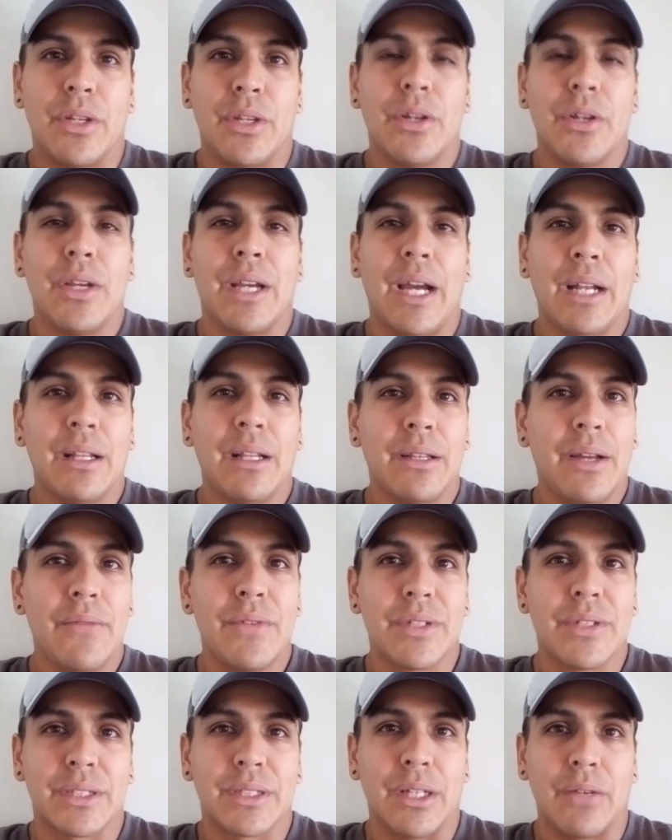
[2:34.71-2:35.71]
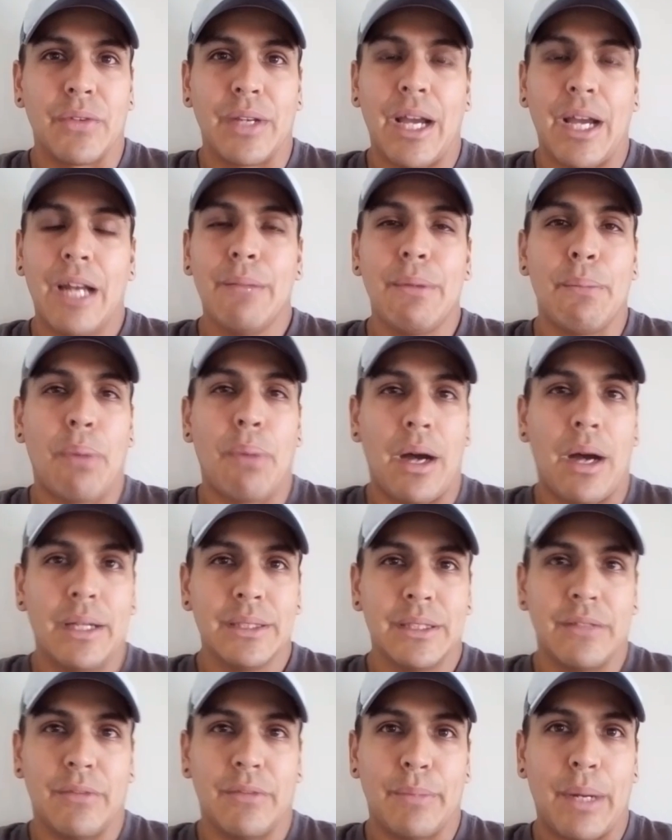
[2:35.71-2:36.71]
You got to love yourself. You got to be
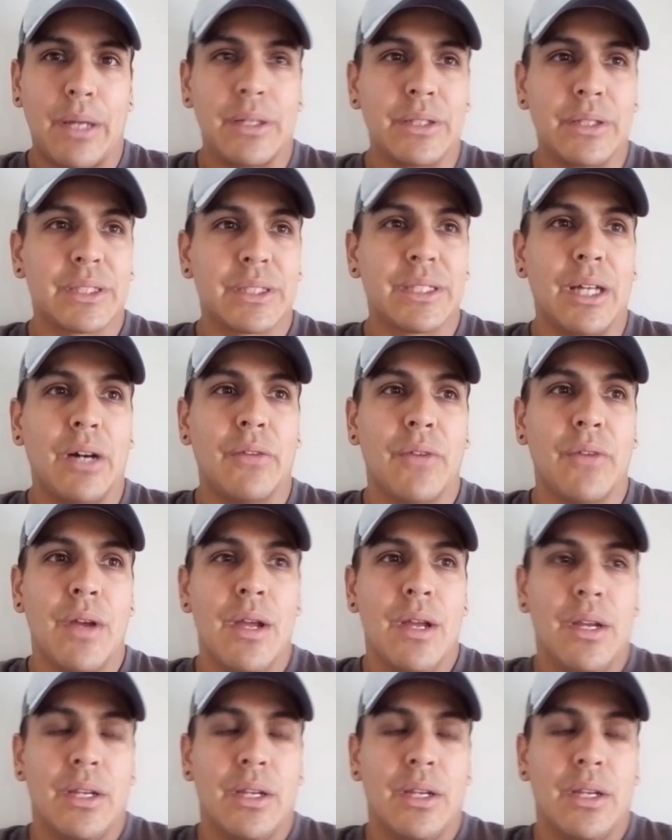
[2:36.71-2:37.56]
positive about yourself,